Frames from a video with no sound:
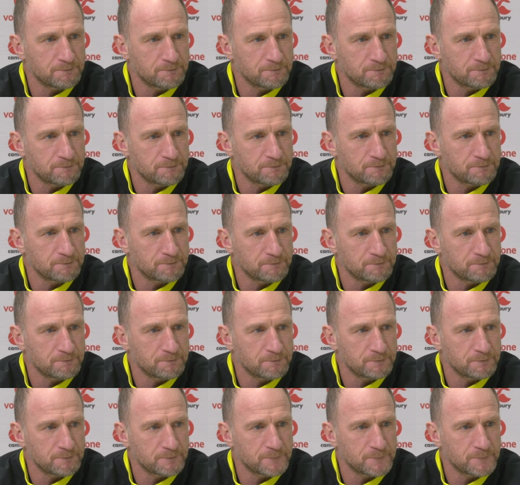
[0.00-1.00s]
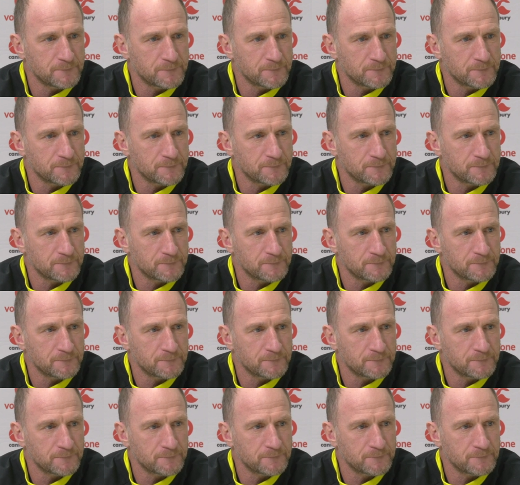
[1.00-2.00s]

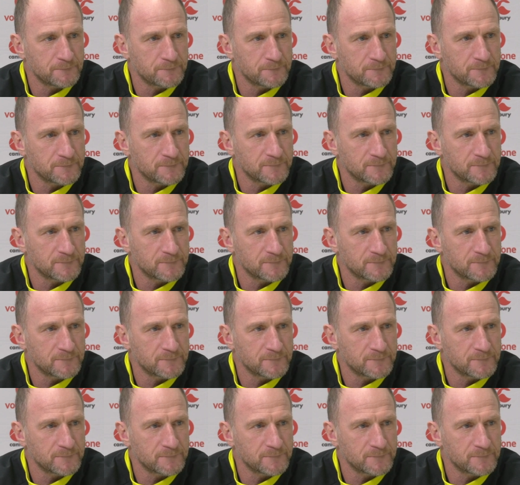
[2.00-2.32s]
Nobody speaks.